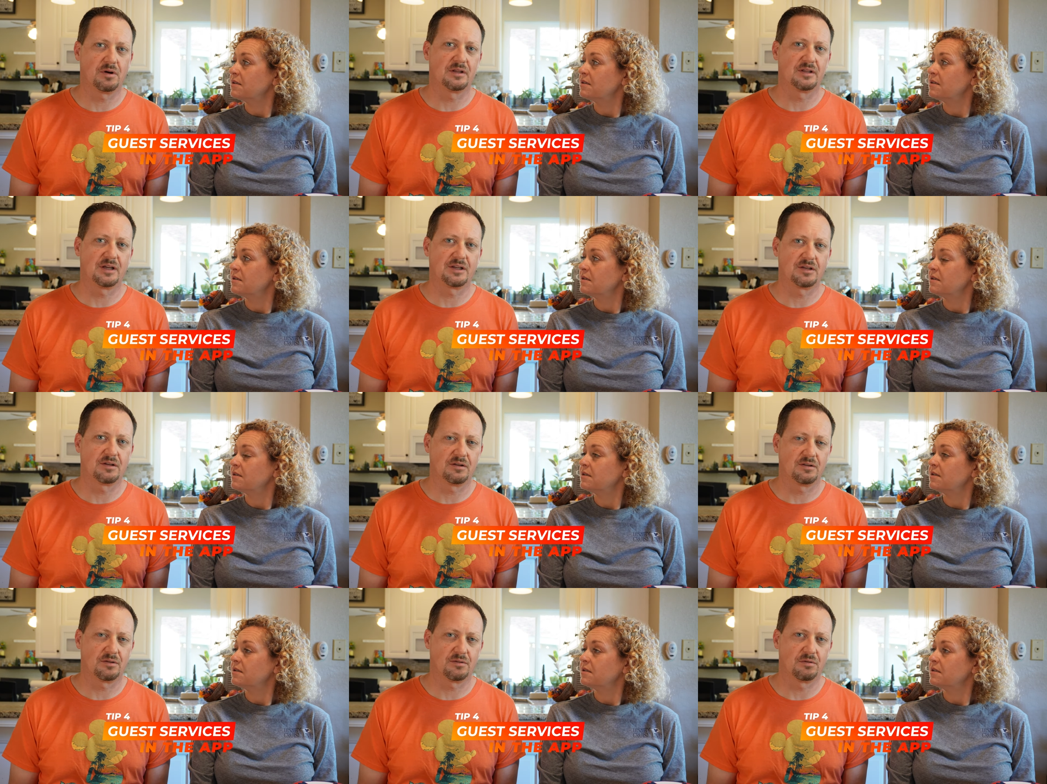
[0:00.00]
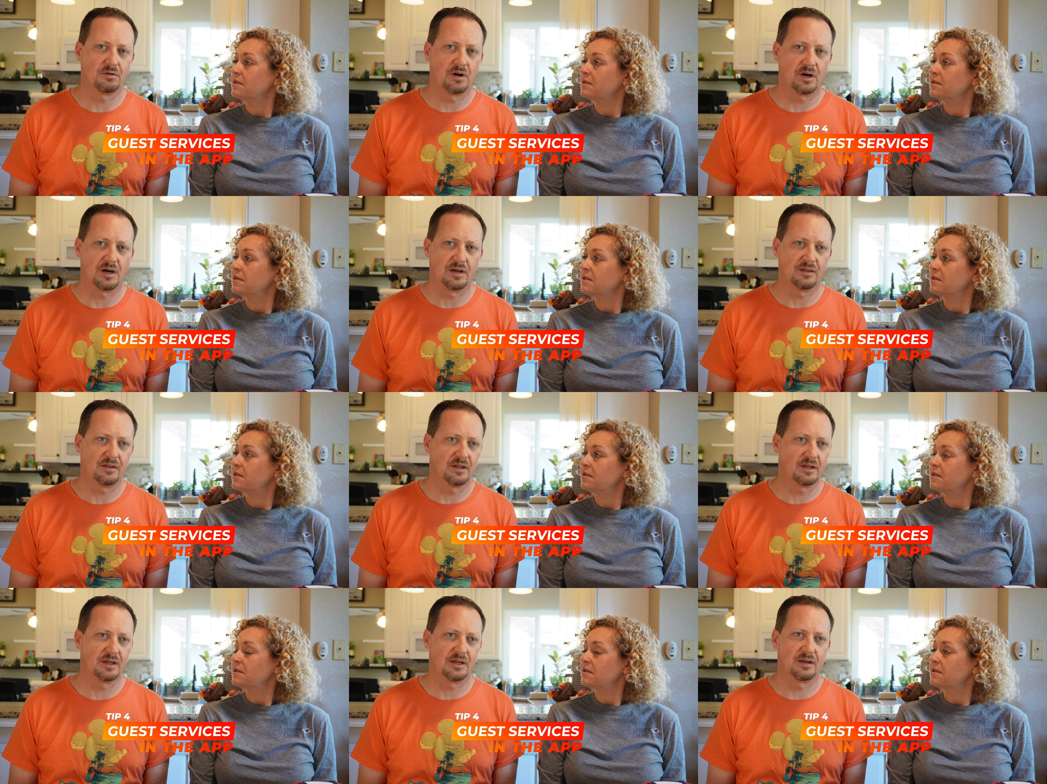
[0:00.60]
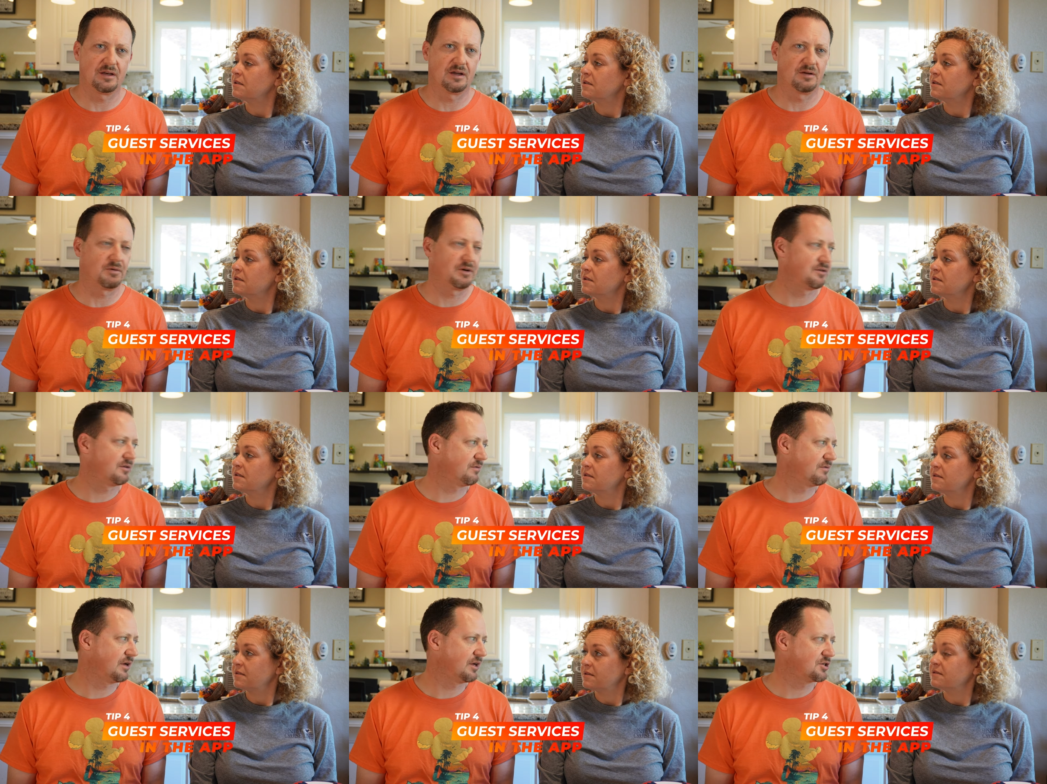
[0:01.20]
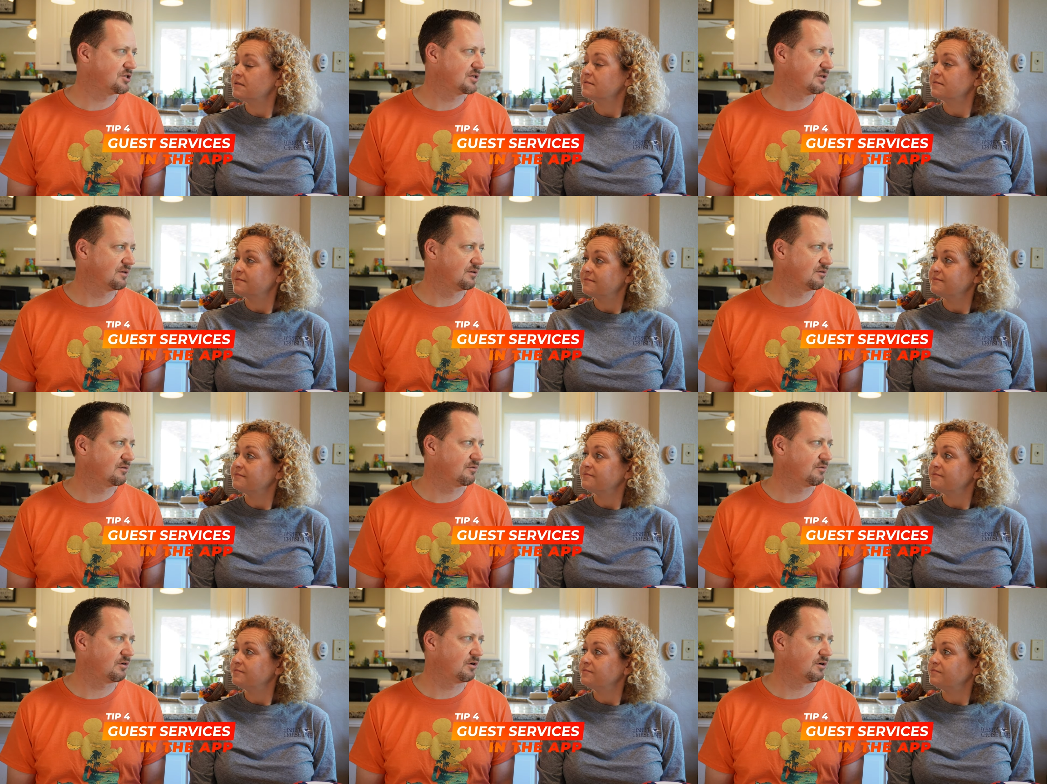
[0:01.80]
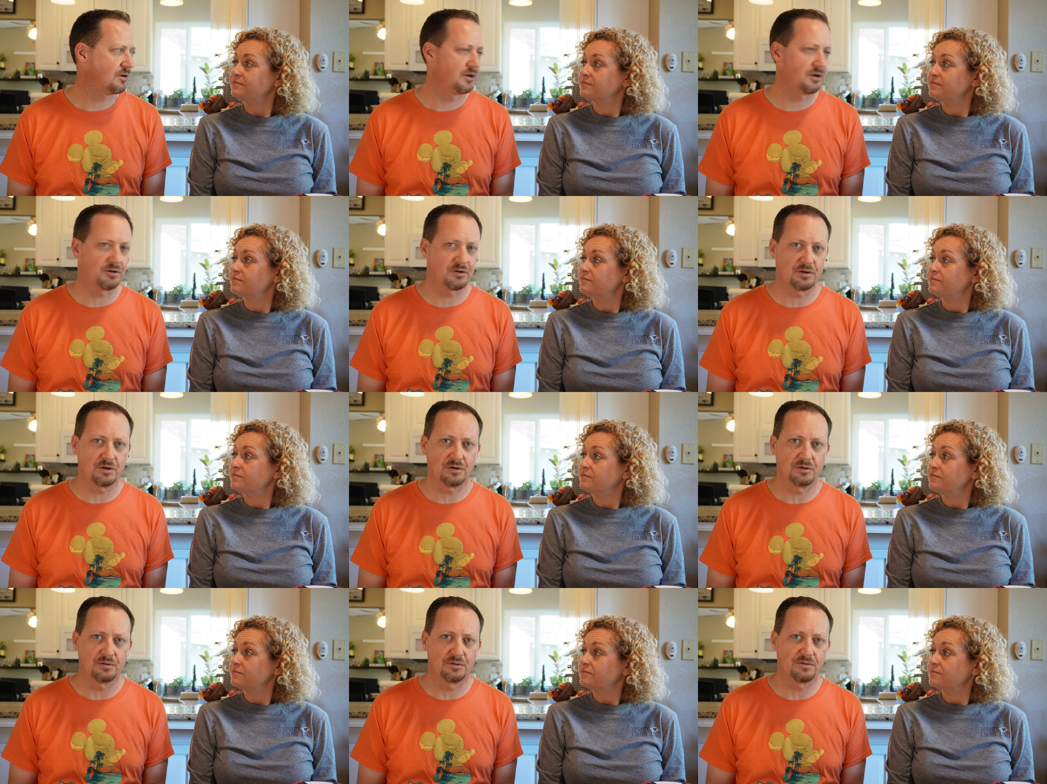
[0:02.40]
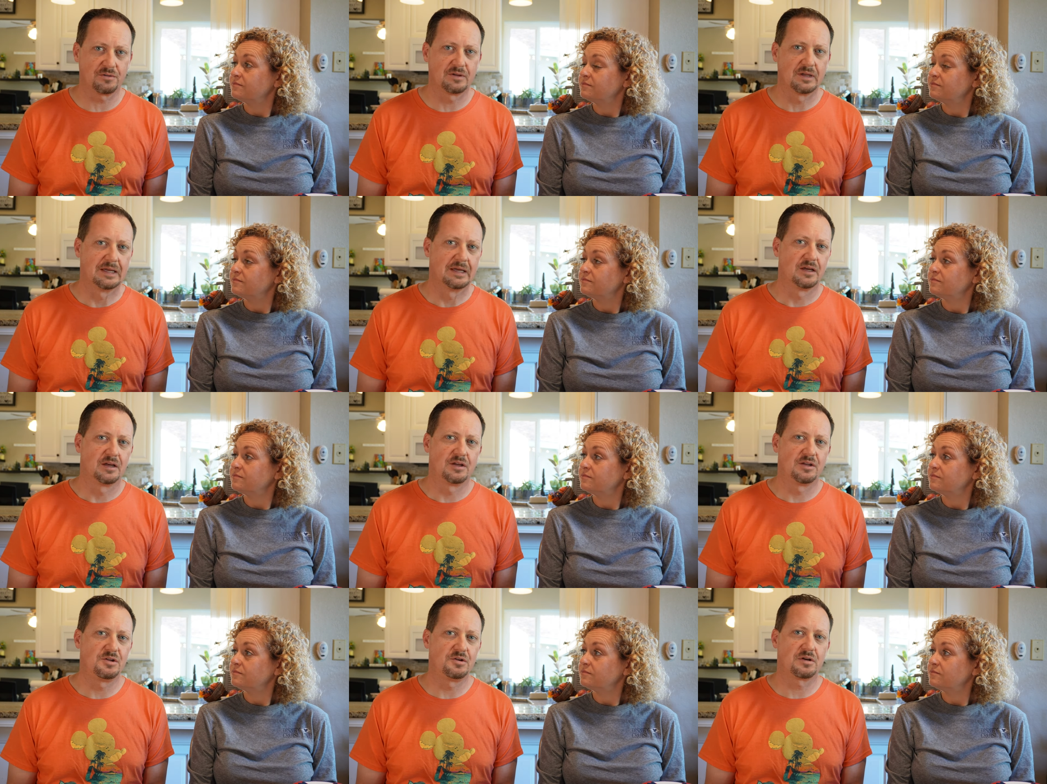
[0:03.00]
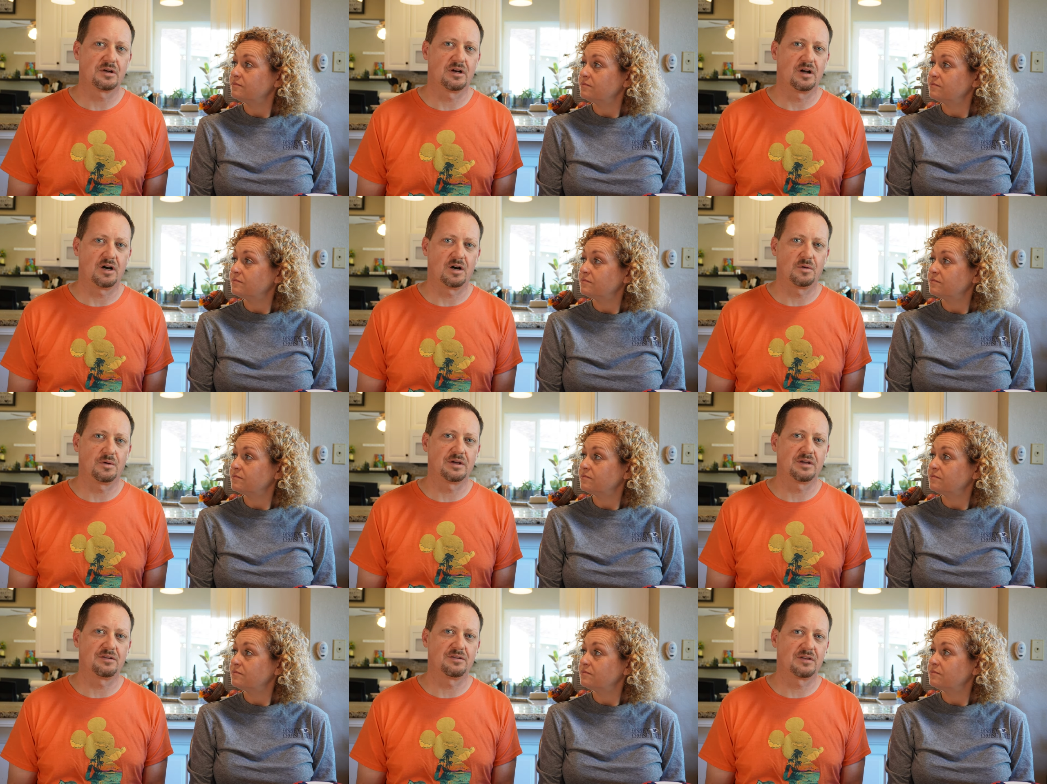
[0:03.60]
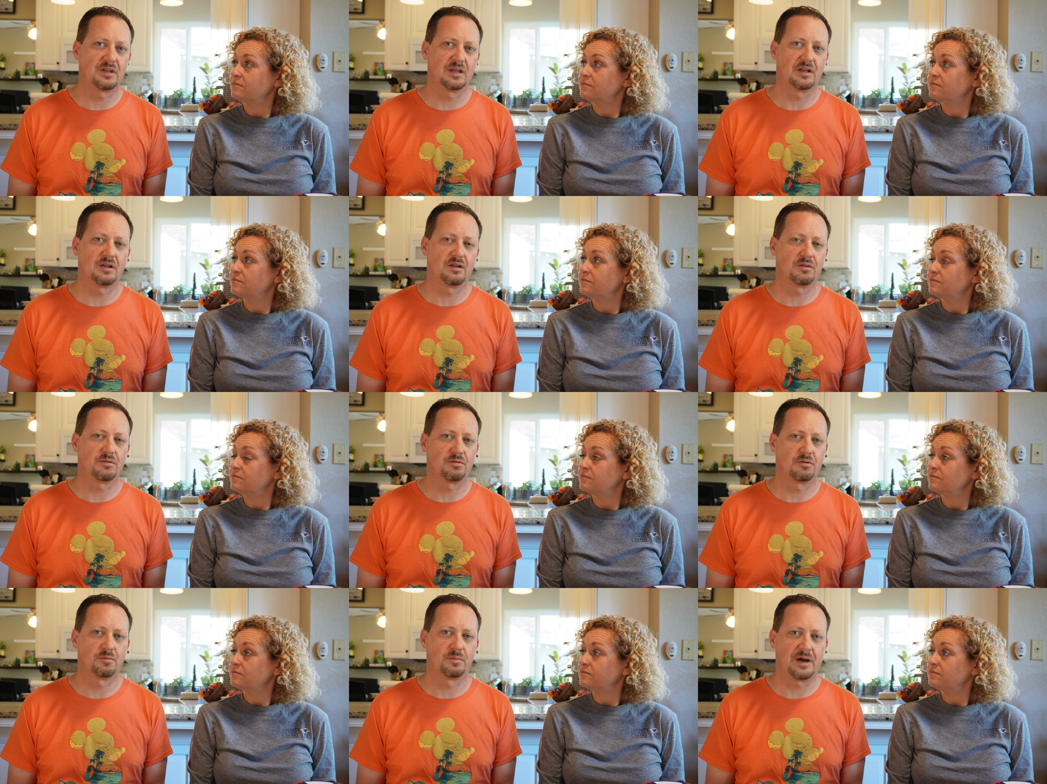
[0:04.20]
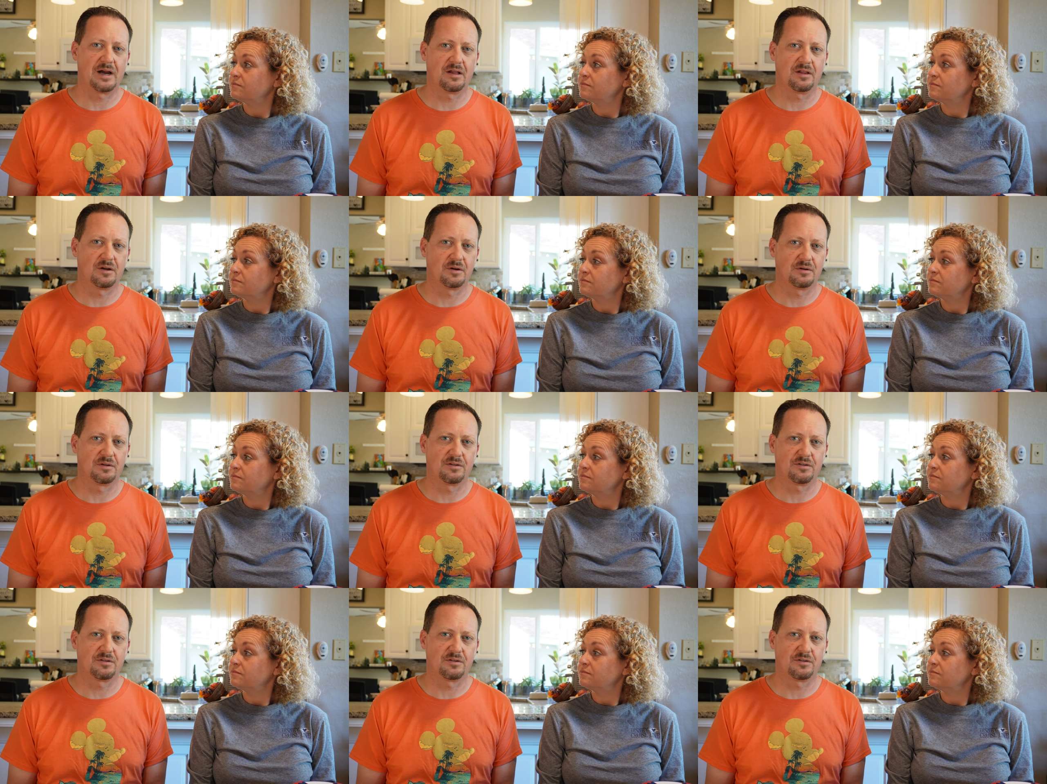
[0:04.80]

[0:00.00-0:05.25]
Speaker 1: online, through online uh, reservations for your cruise, you can always get it through Palo.